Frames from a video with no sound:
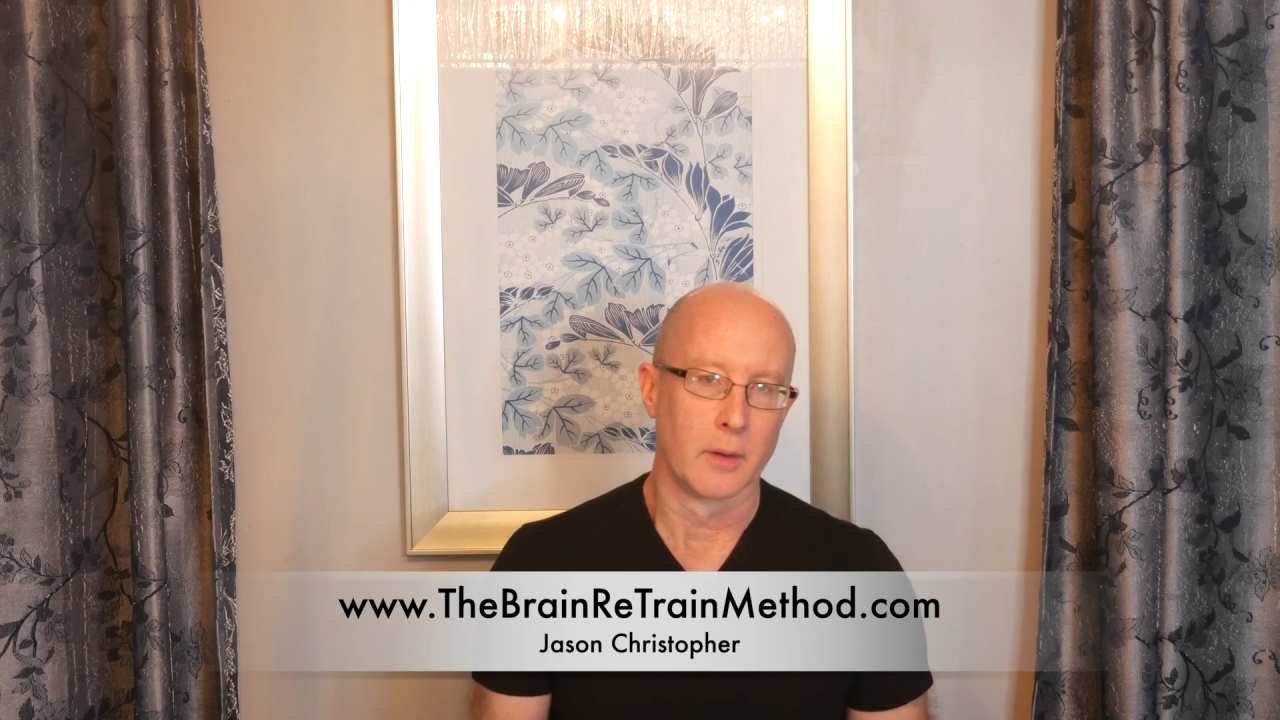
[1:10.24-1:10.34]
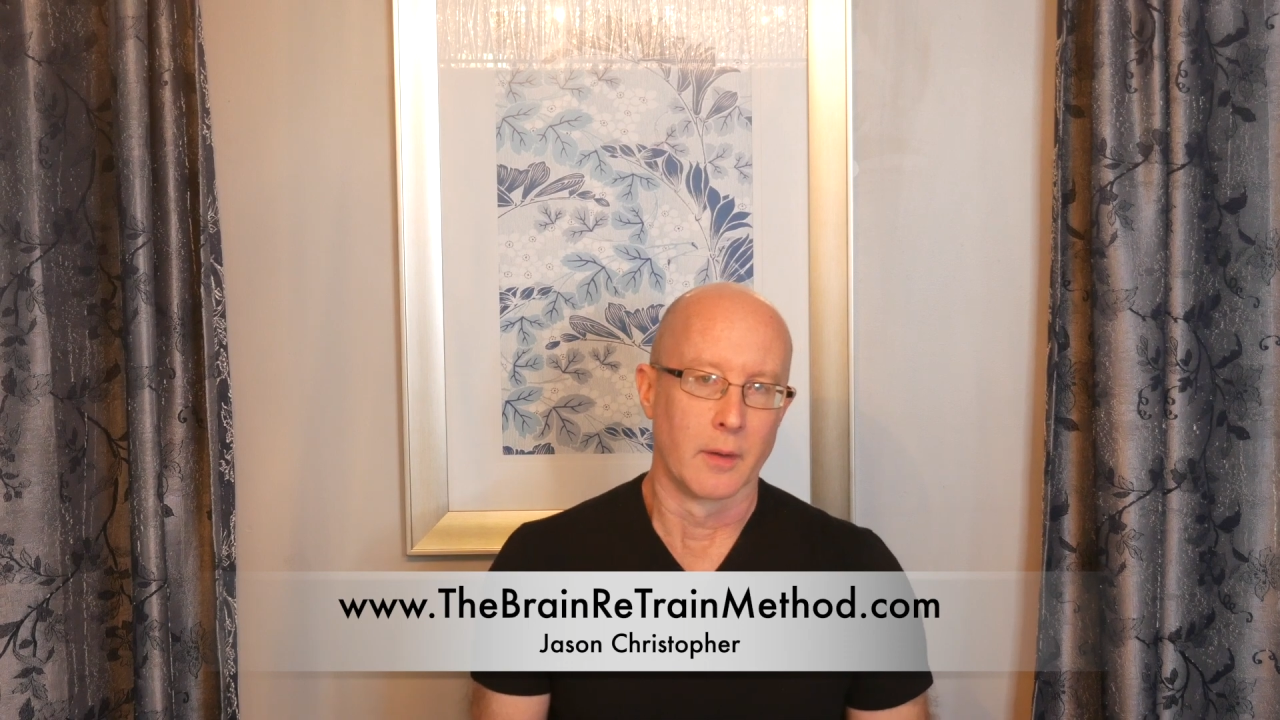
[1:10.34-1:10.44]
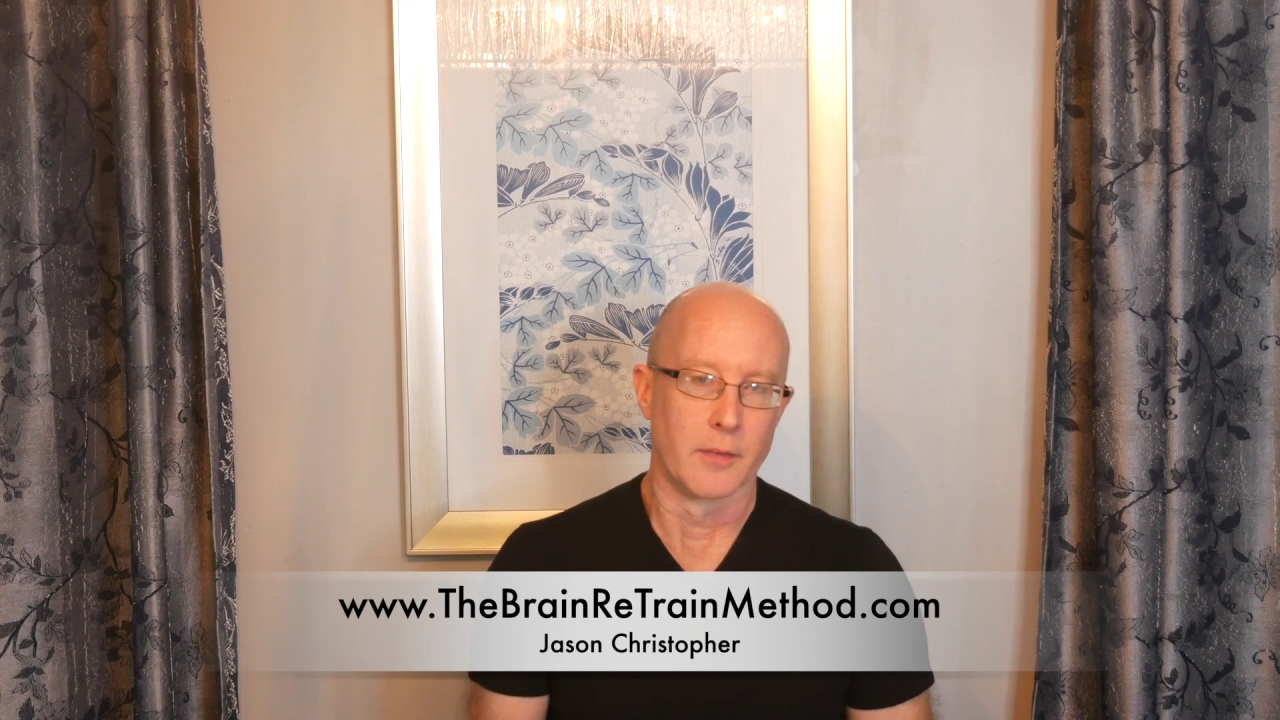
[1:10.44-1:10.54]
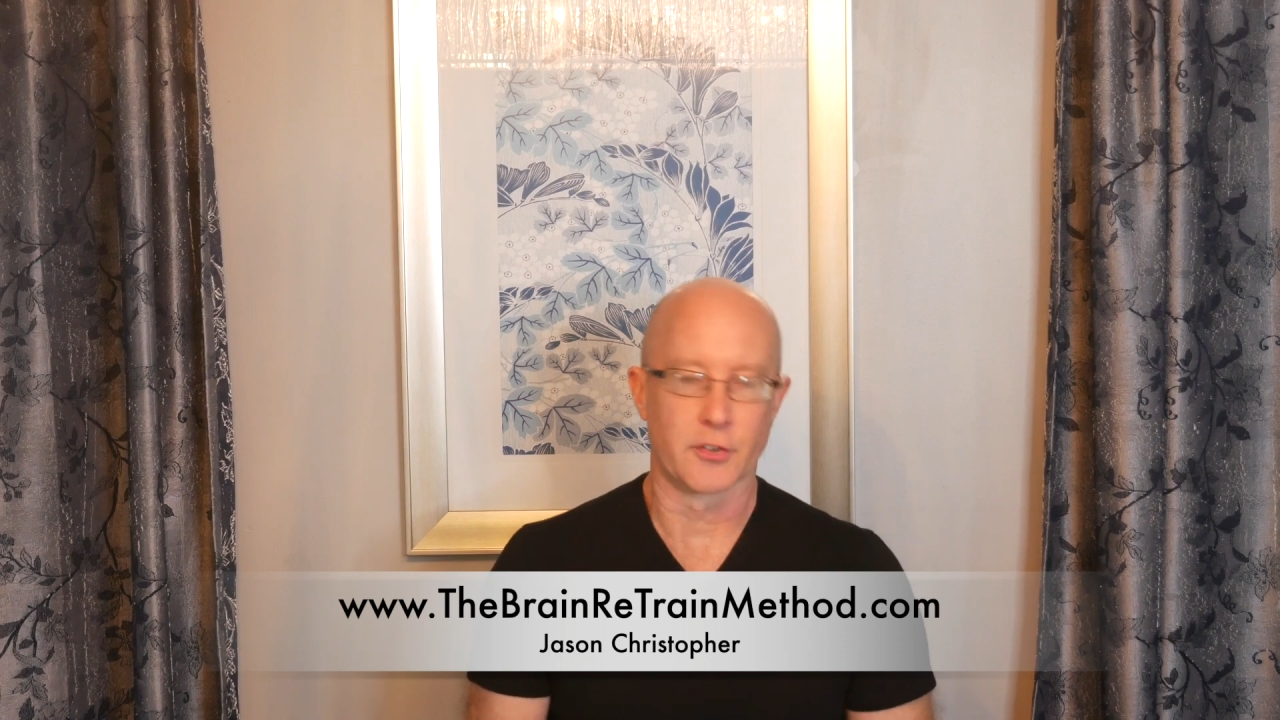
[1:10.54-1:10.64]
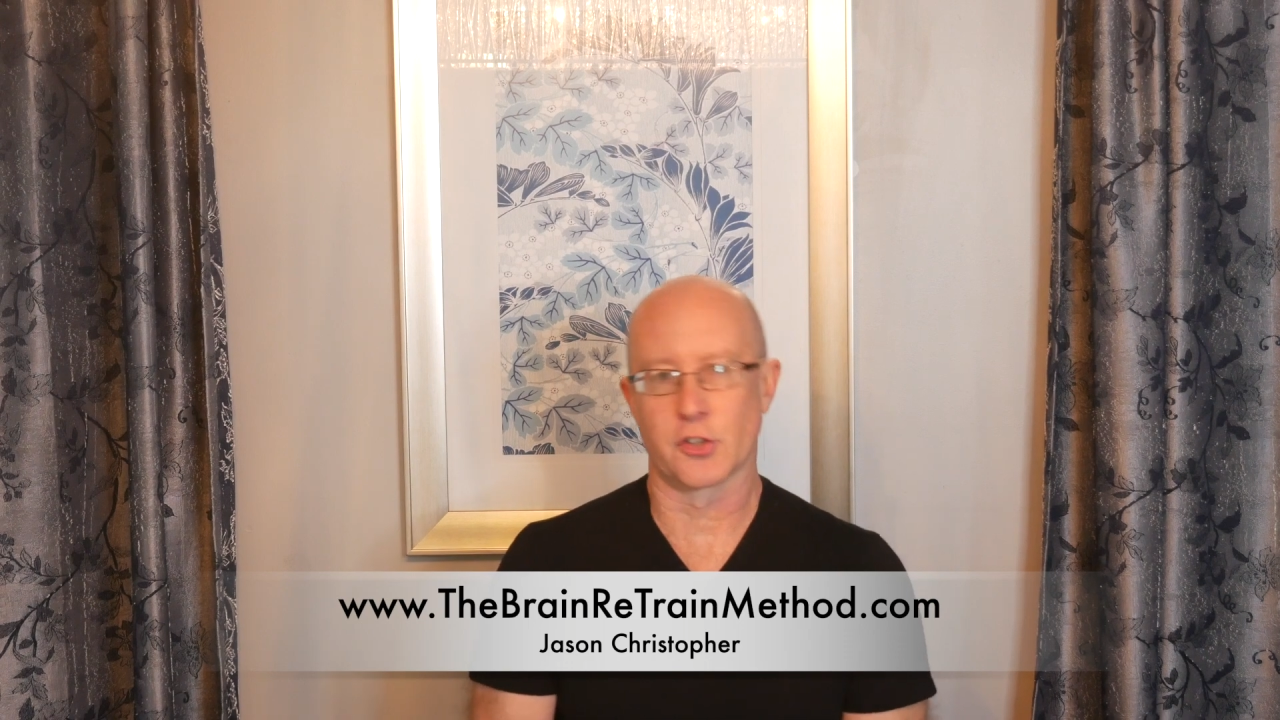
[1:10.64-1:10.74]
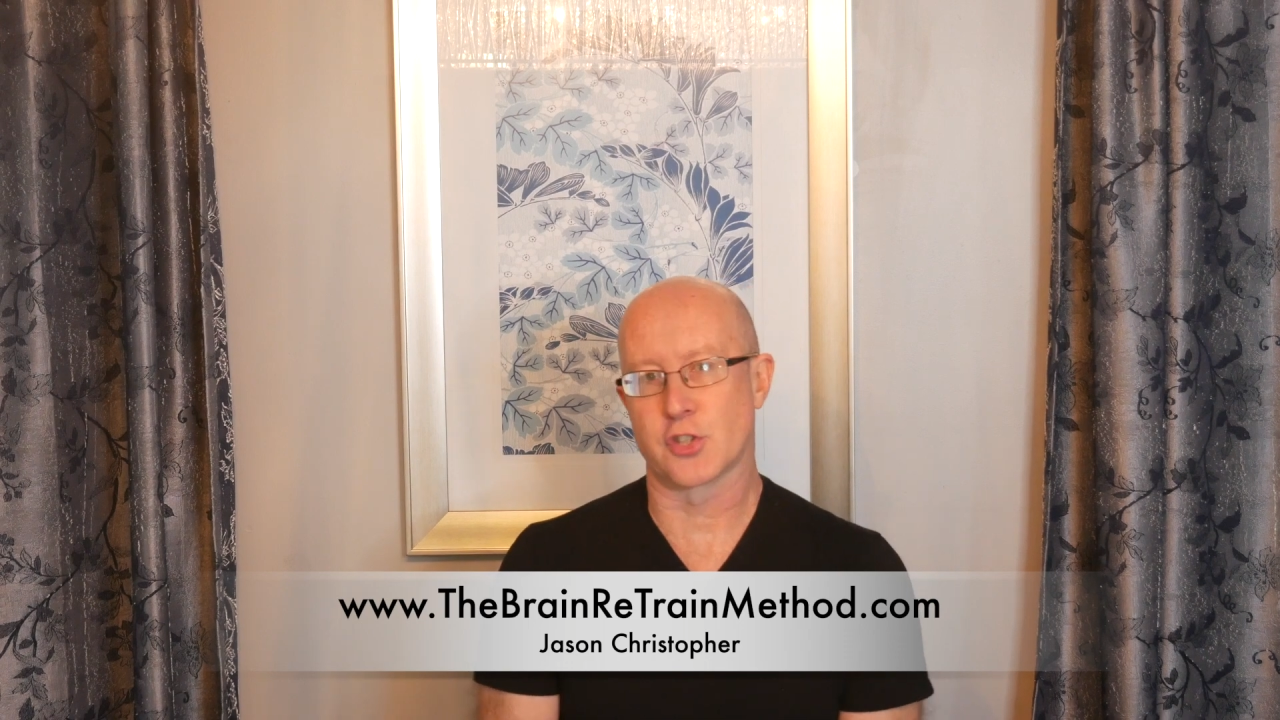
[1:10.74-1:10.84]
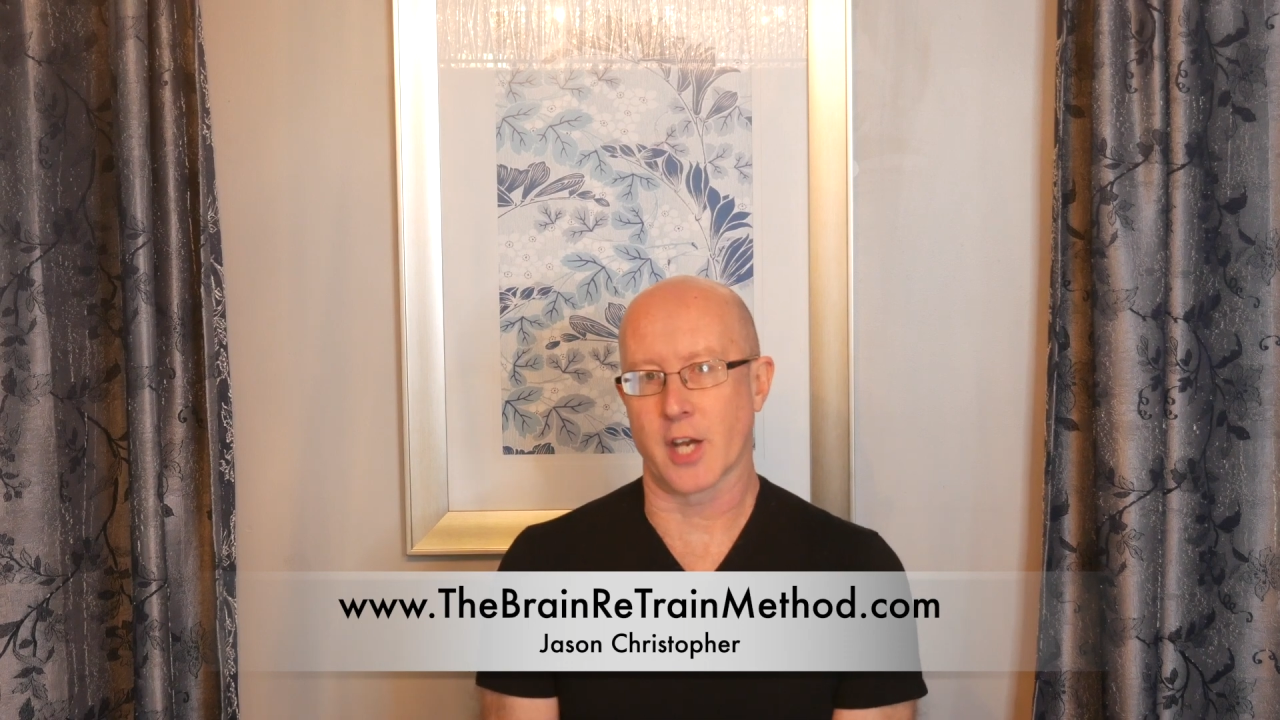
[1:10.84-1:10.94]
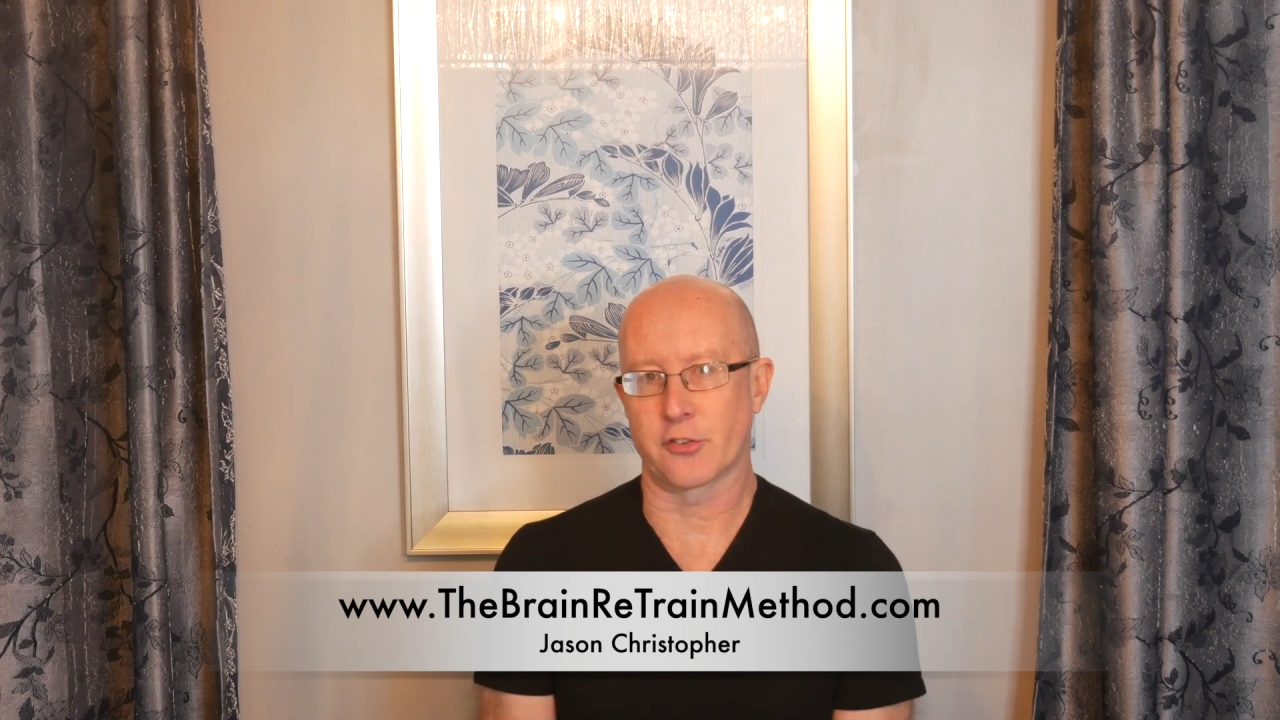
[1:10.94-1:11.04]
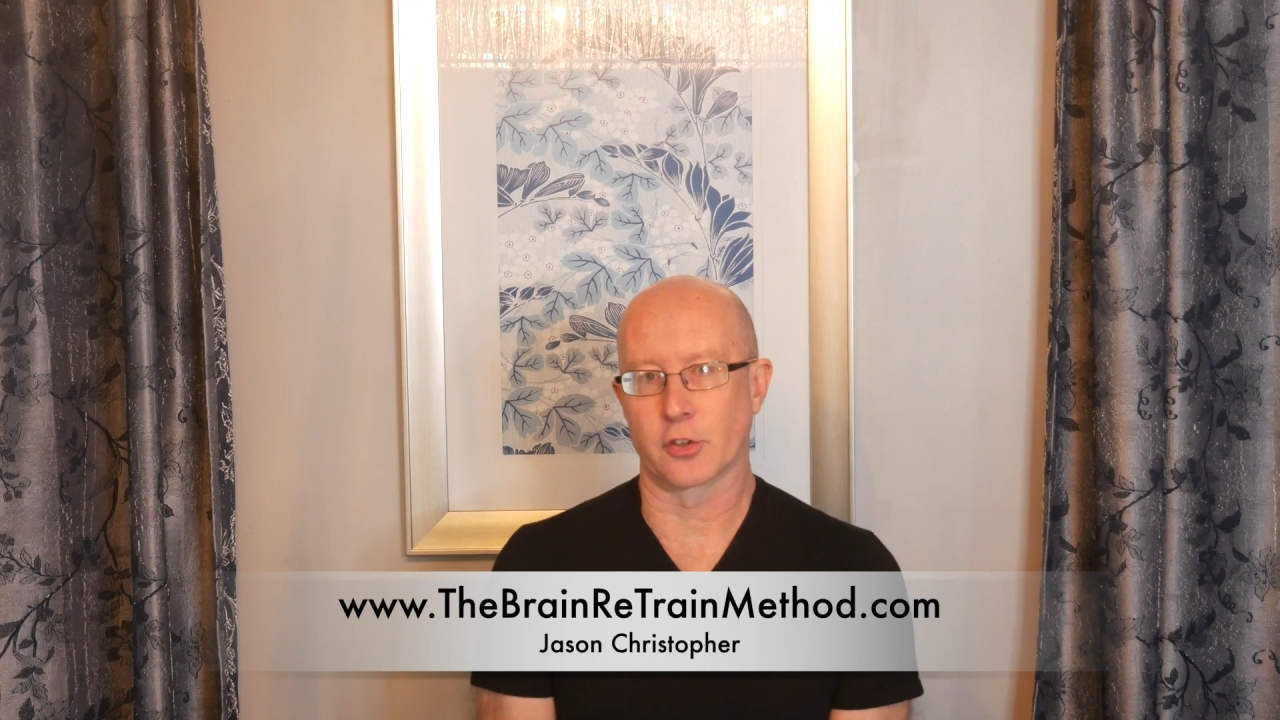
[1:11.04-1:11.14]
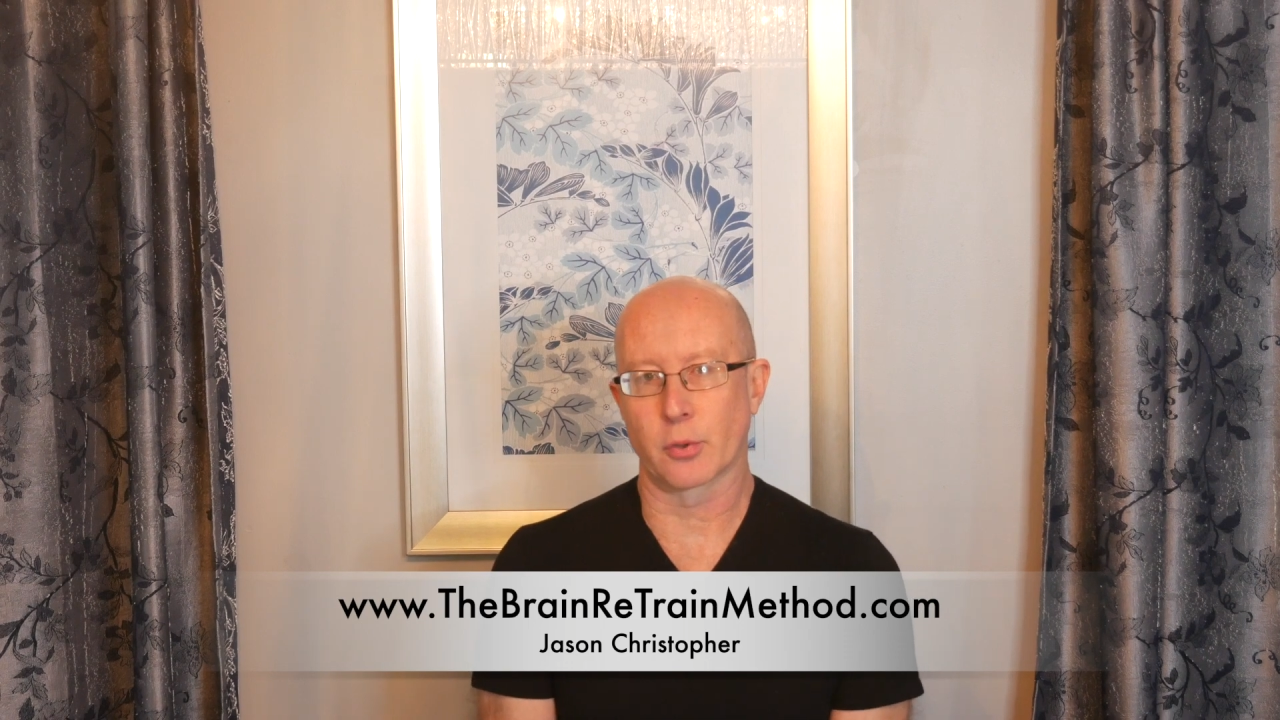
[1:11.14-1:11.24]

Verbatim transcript: This is Jason